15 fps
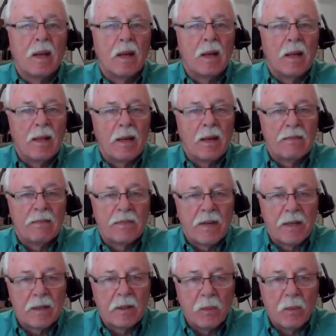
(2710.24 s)
and that
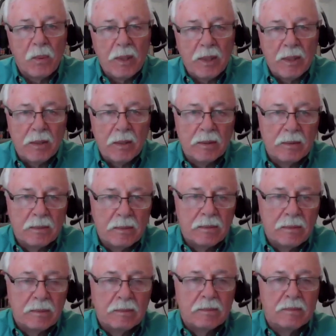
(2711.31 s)
final week
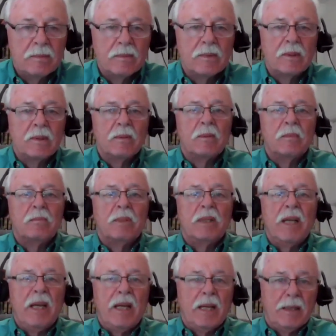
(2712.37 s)

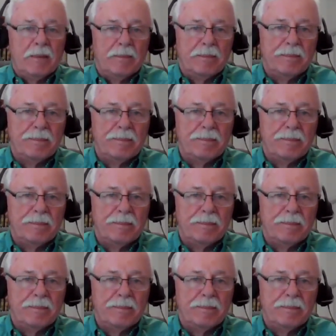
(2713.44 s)
began